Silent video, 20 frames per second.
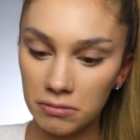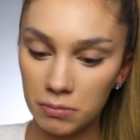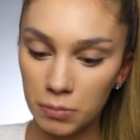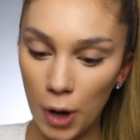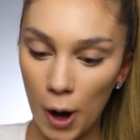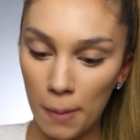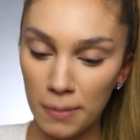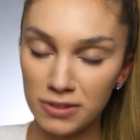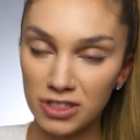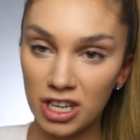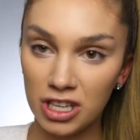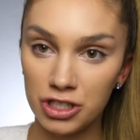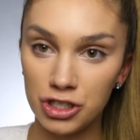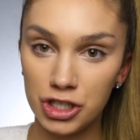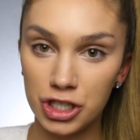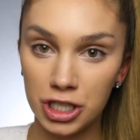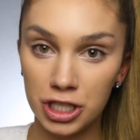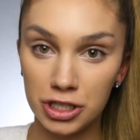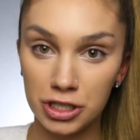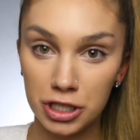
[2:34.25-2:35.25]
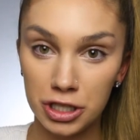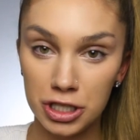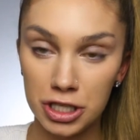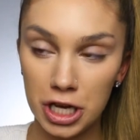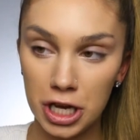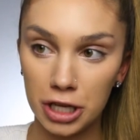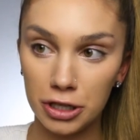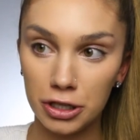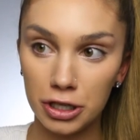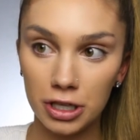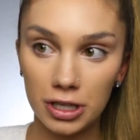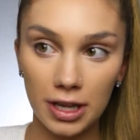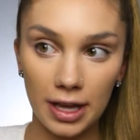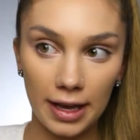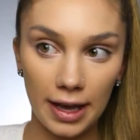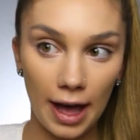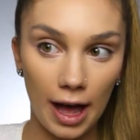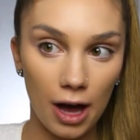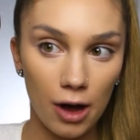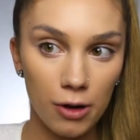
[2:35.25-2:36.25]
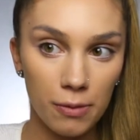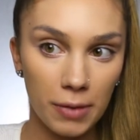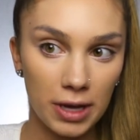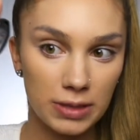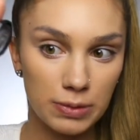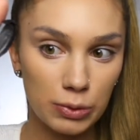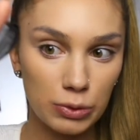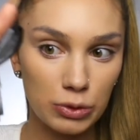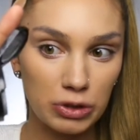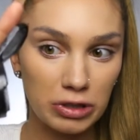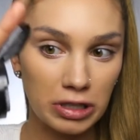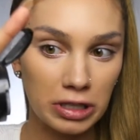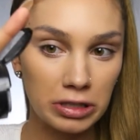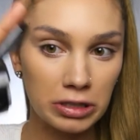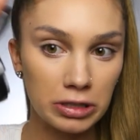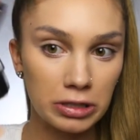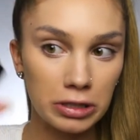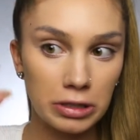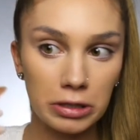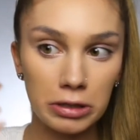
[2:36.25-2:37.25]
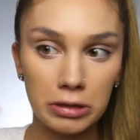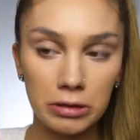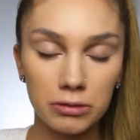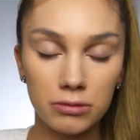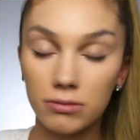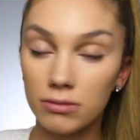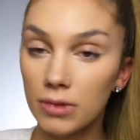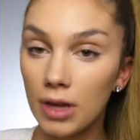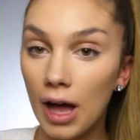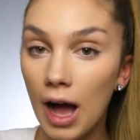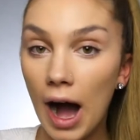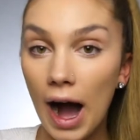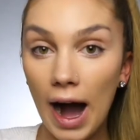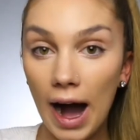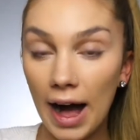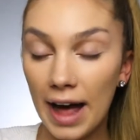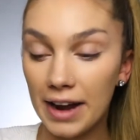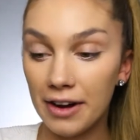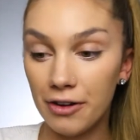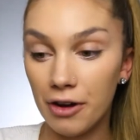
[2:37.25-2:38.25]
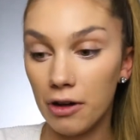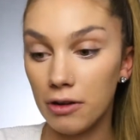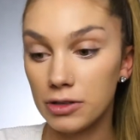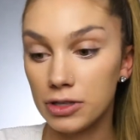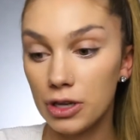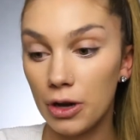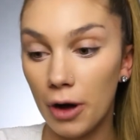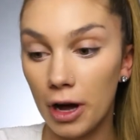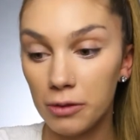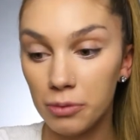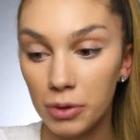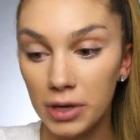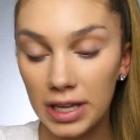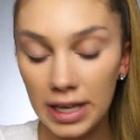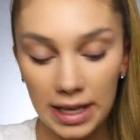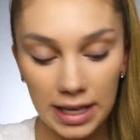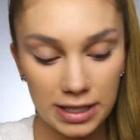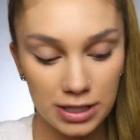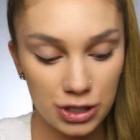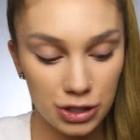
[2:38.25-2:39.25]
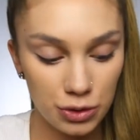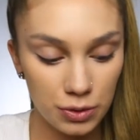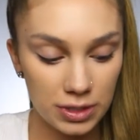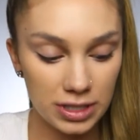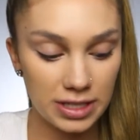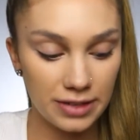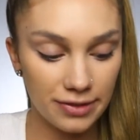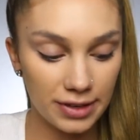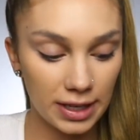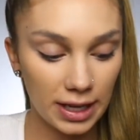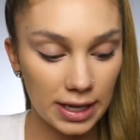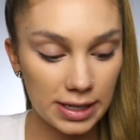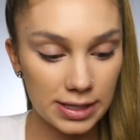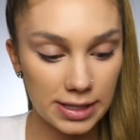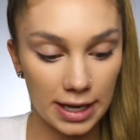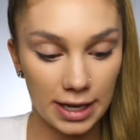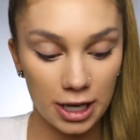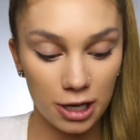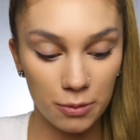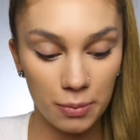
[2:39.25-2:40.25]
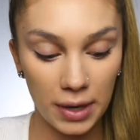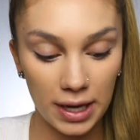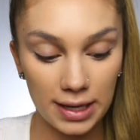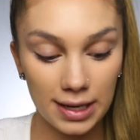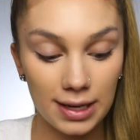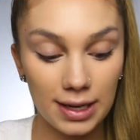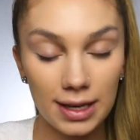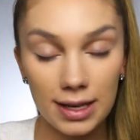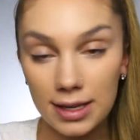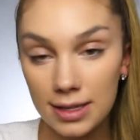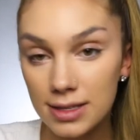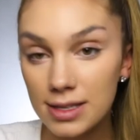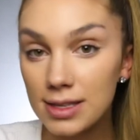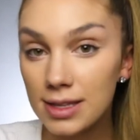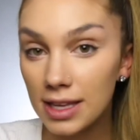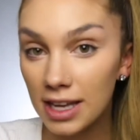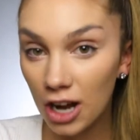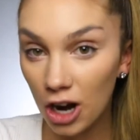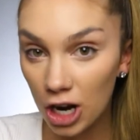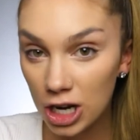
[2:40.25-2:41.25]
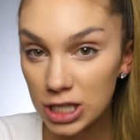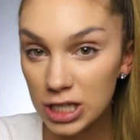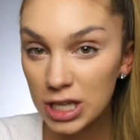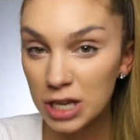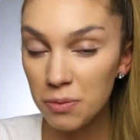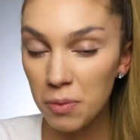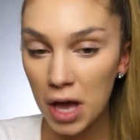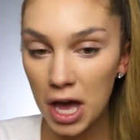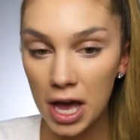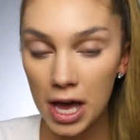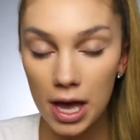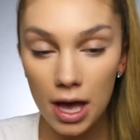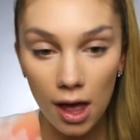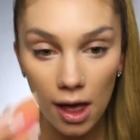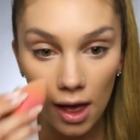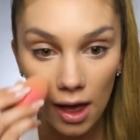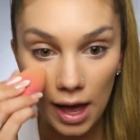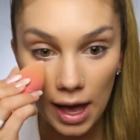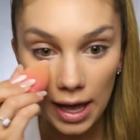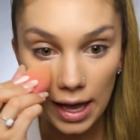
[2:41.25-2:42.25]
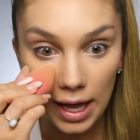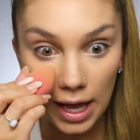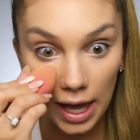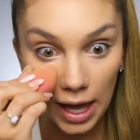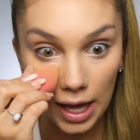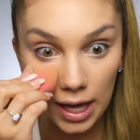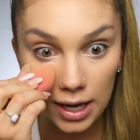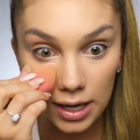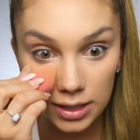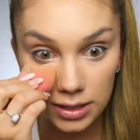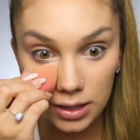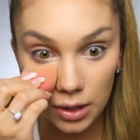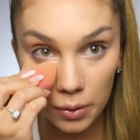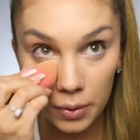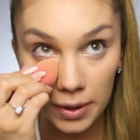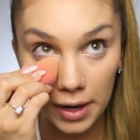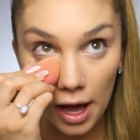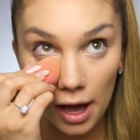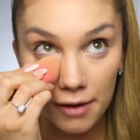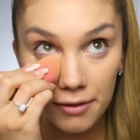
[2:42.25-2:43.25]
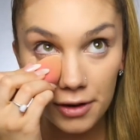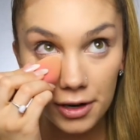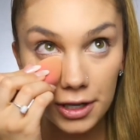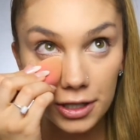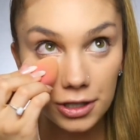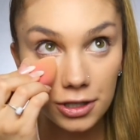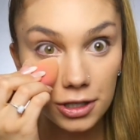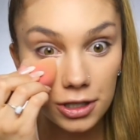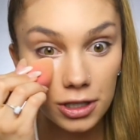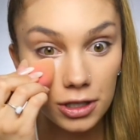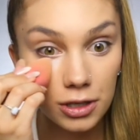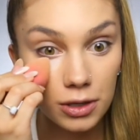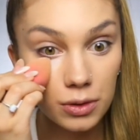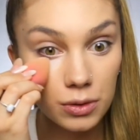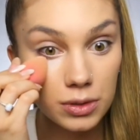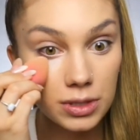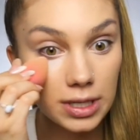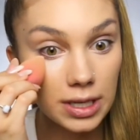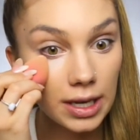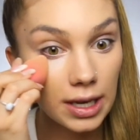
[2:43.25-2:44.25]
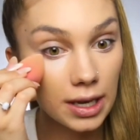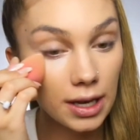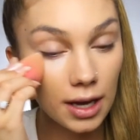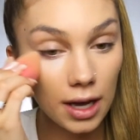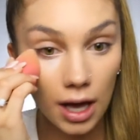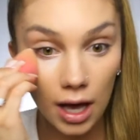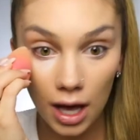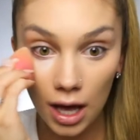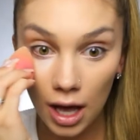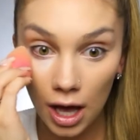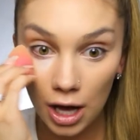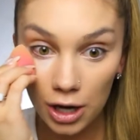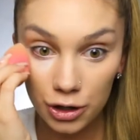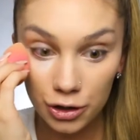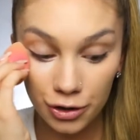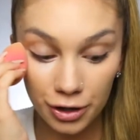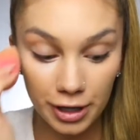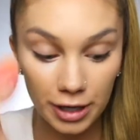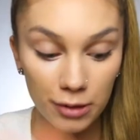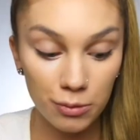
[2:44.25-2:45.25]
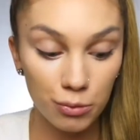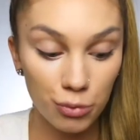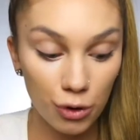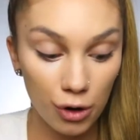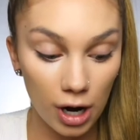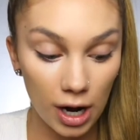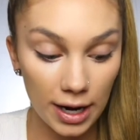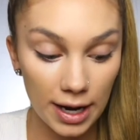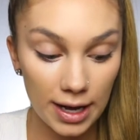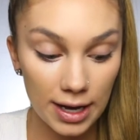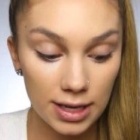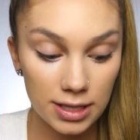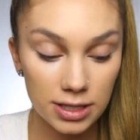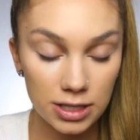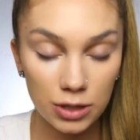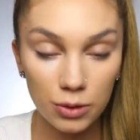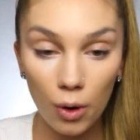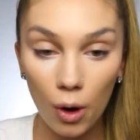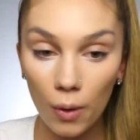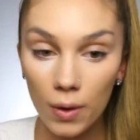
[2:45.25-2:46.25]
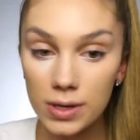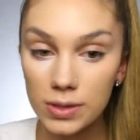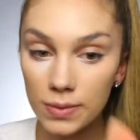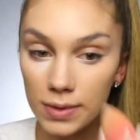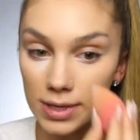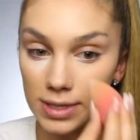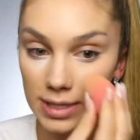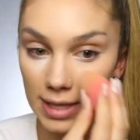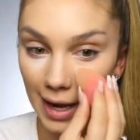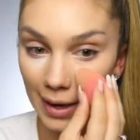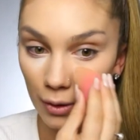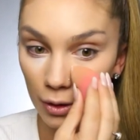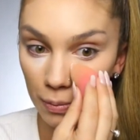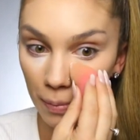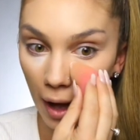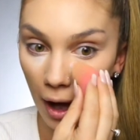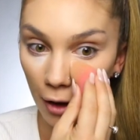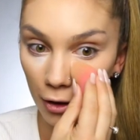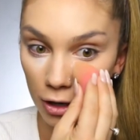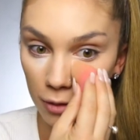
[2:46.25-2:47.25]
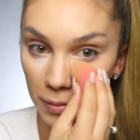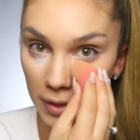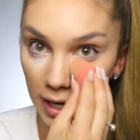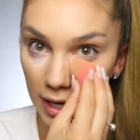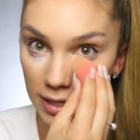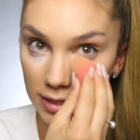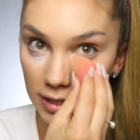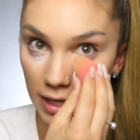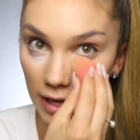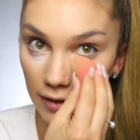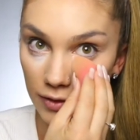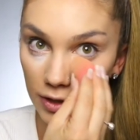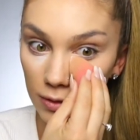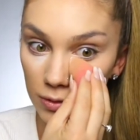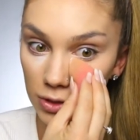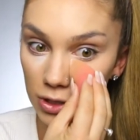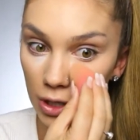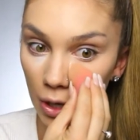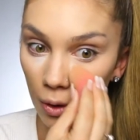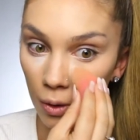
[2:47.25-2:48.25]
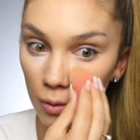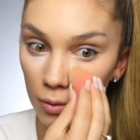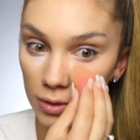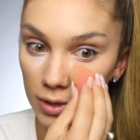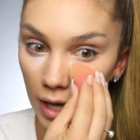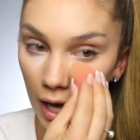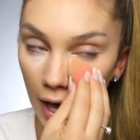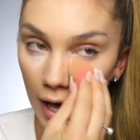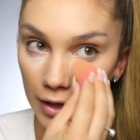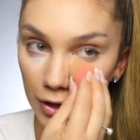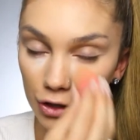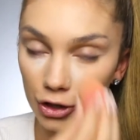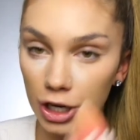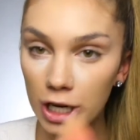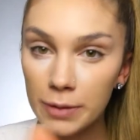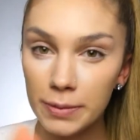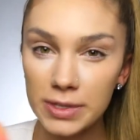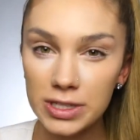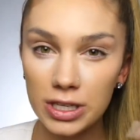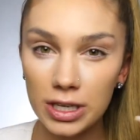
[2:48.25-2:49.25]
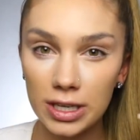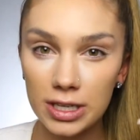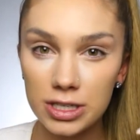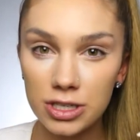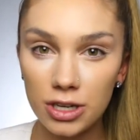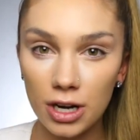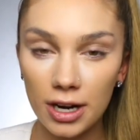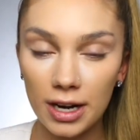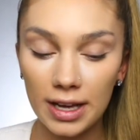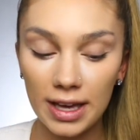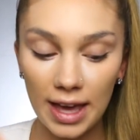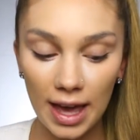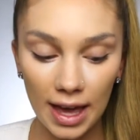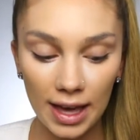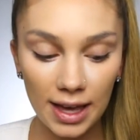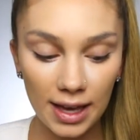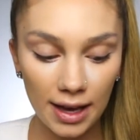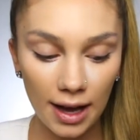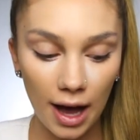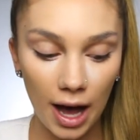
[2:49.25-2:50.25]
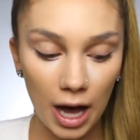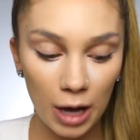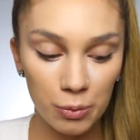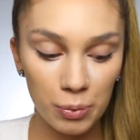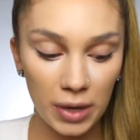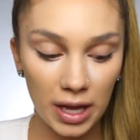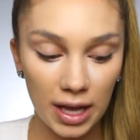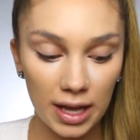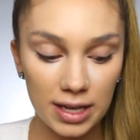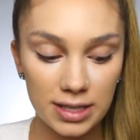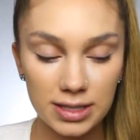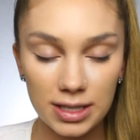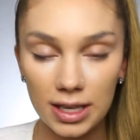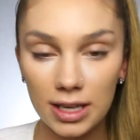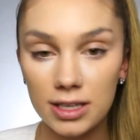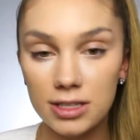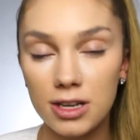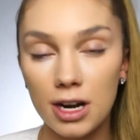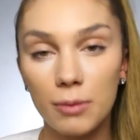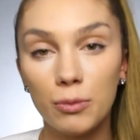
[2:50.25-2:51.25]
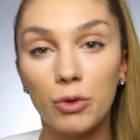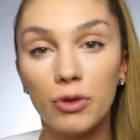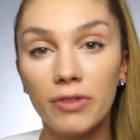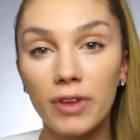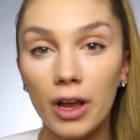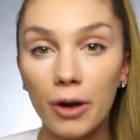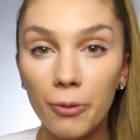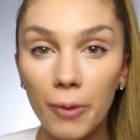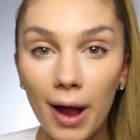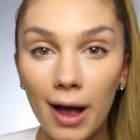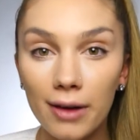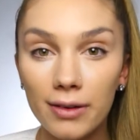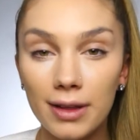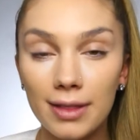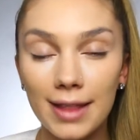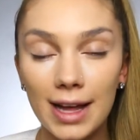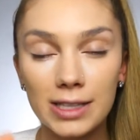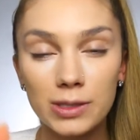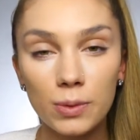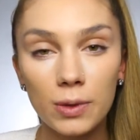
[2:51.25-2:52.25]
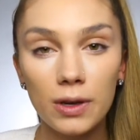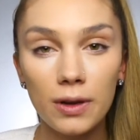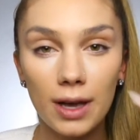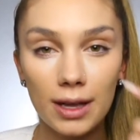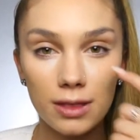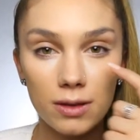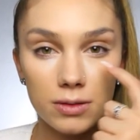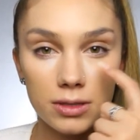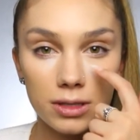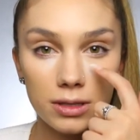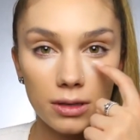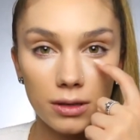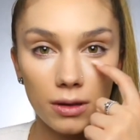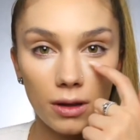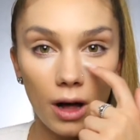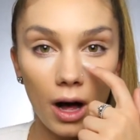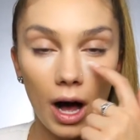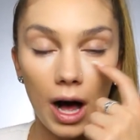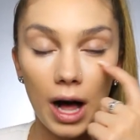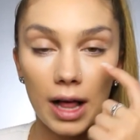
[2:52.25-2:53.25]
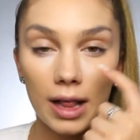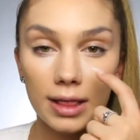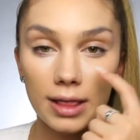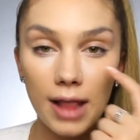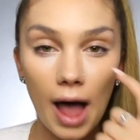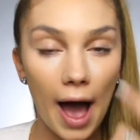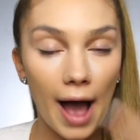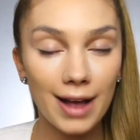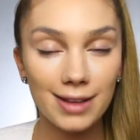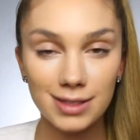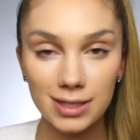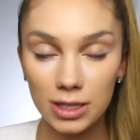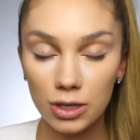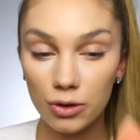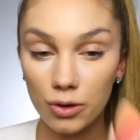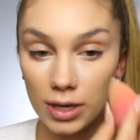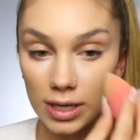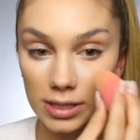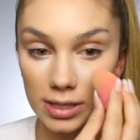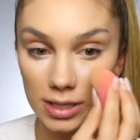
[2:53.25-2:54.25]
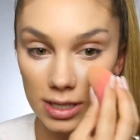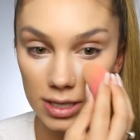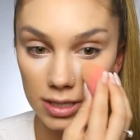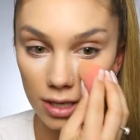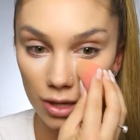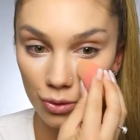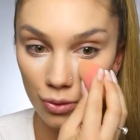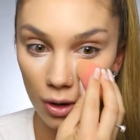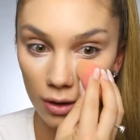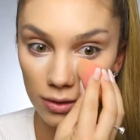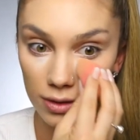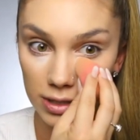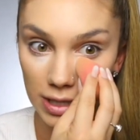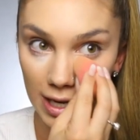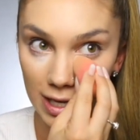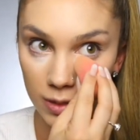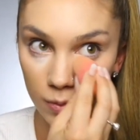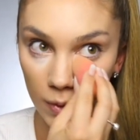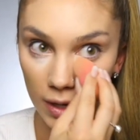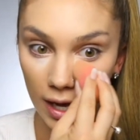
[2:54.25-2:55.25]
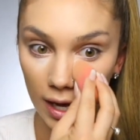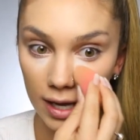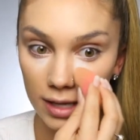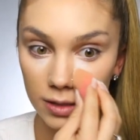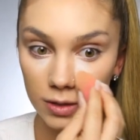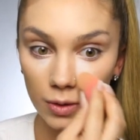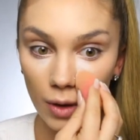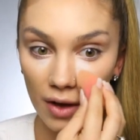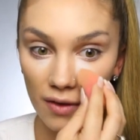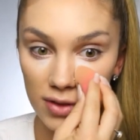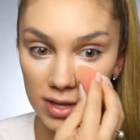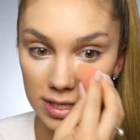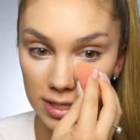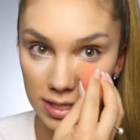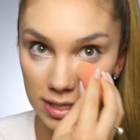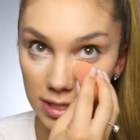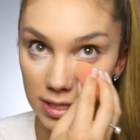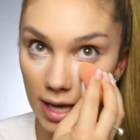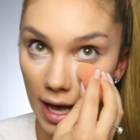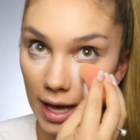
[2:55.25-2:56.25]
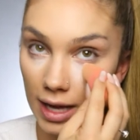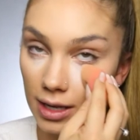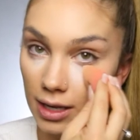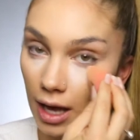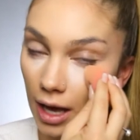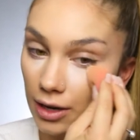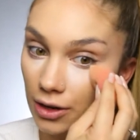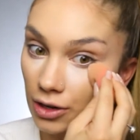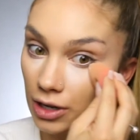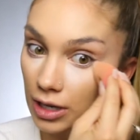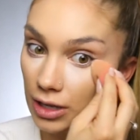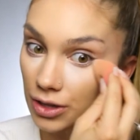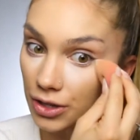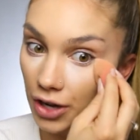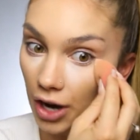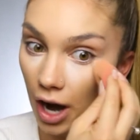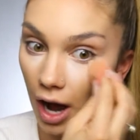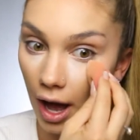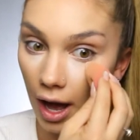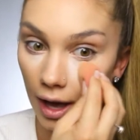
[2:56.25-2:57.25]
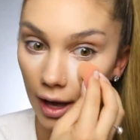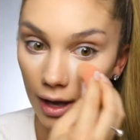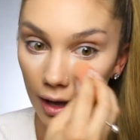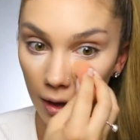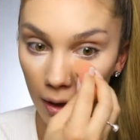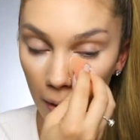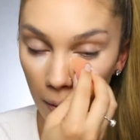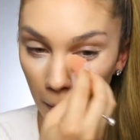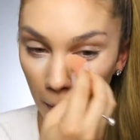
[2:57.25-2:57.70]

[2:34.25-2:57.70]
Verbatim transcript: Parmesan cheese container. Like, how am I supposed to get this out? I don't know. So I put it into a different container, but it is the R C M A. And whenever you're using cream products, you always want to set it with powder, because if you don't, the cream is gonna start kicking up and it's gonna start moving around, and that's when you get those little lines and creases throughout the days because you haven't set underneath your eye.